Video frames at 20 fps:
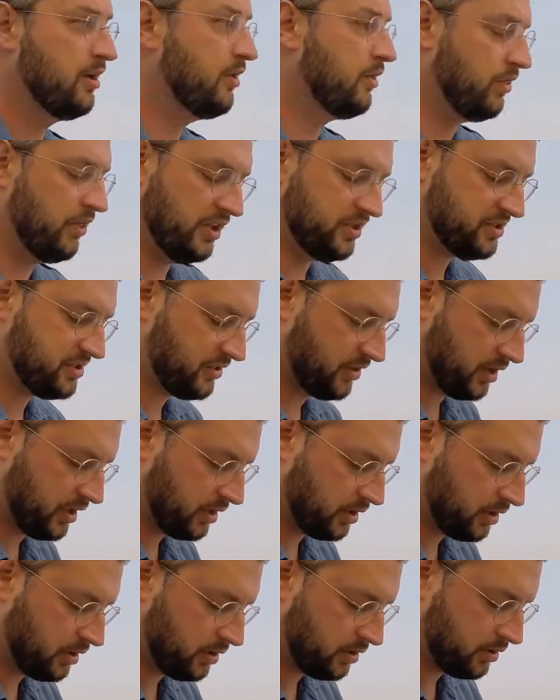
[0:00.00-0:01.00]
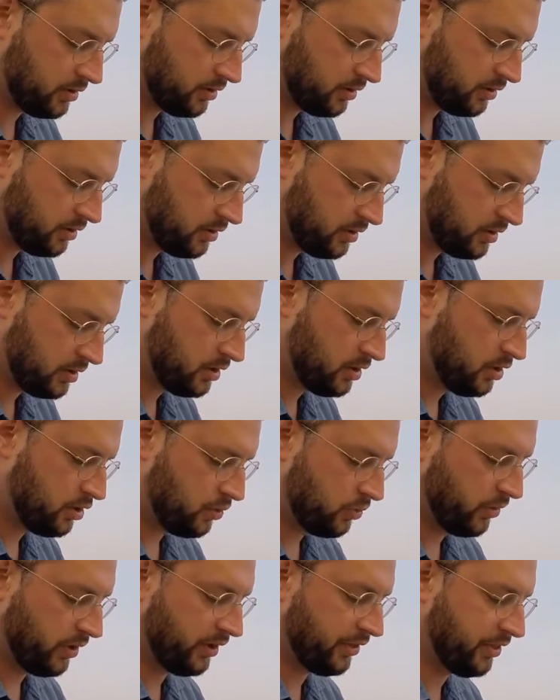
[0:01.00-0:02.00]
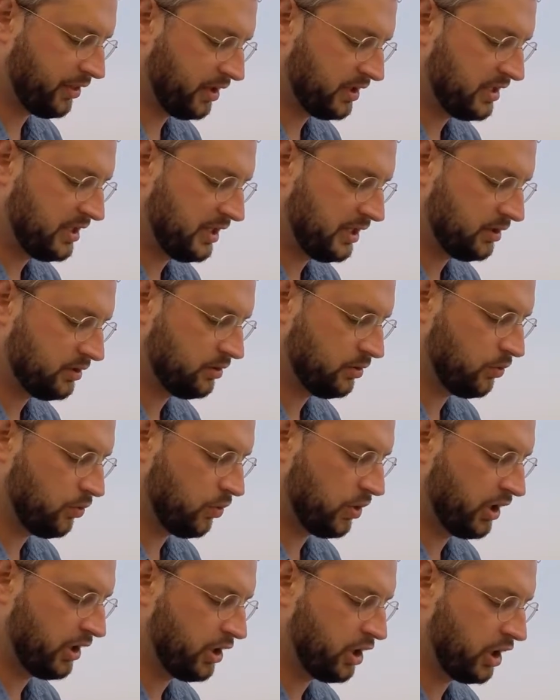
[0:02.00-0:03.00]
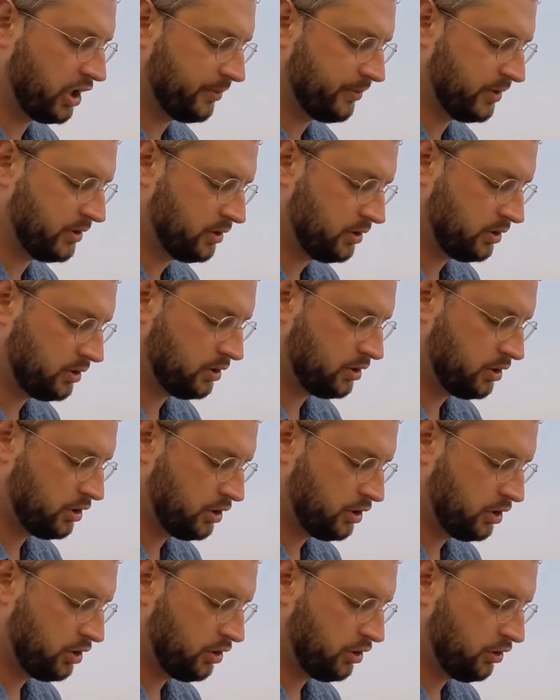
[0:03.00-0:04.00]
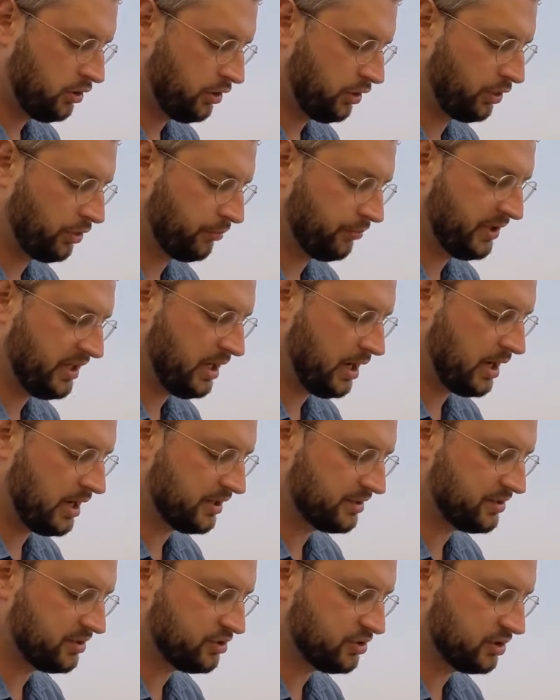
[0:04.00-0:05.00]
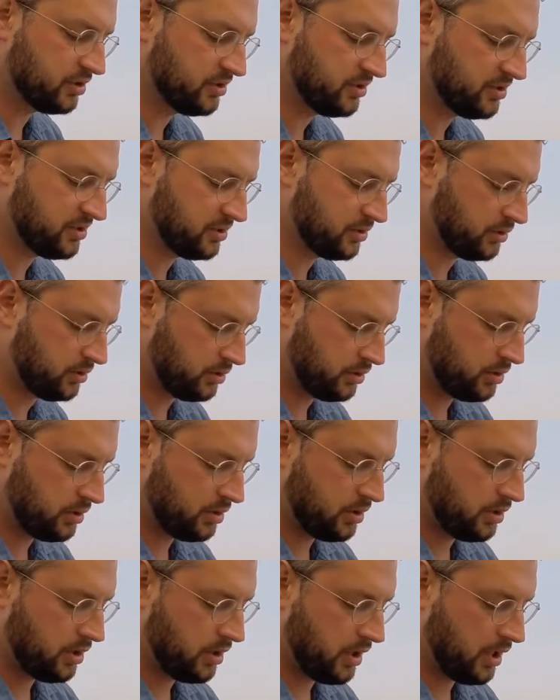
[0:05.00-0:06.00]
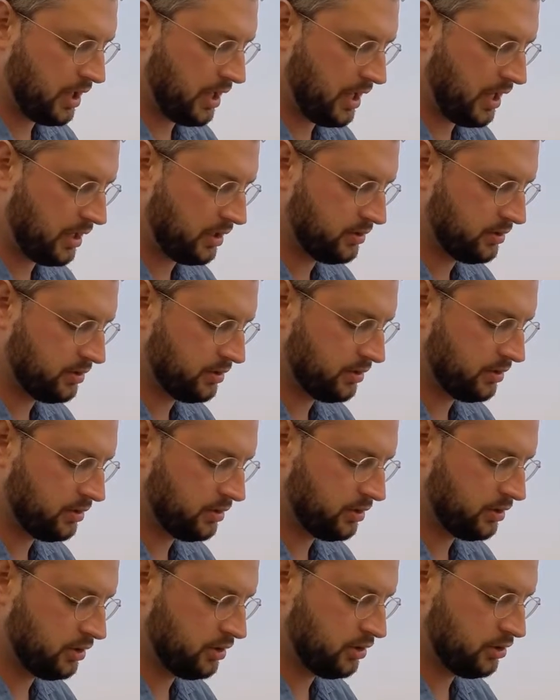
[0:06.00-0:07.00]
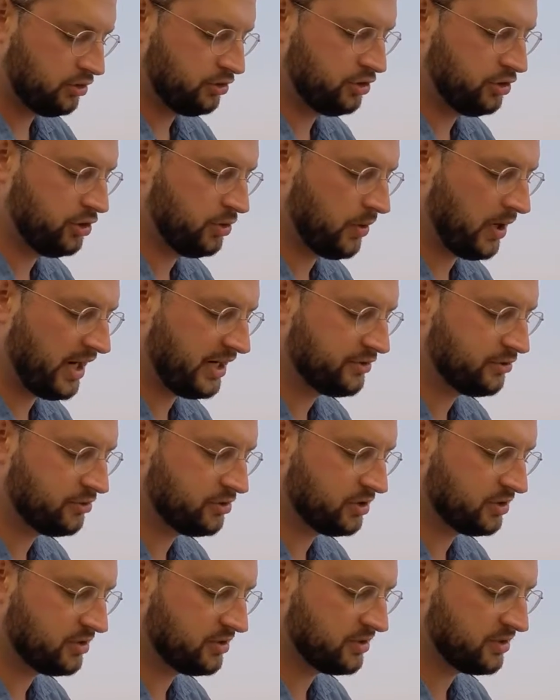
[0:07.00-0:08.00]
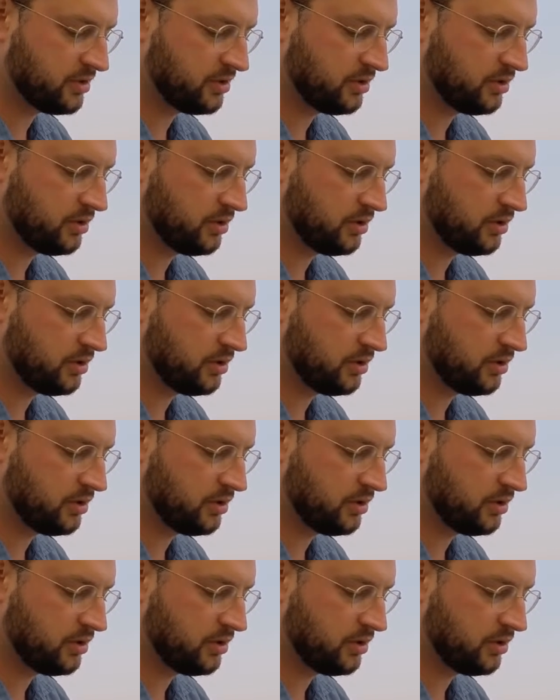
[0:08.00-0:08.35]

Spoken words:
this thing with, again, one carbon, three oxygens, and two hydrogens.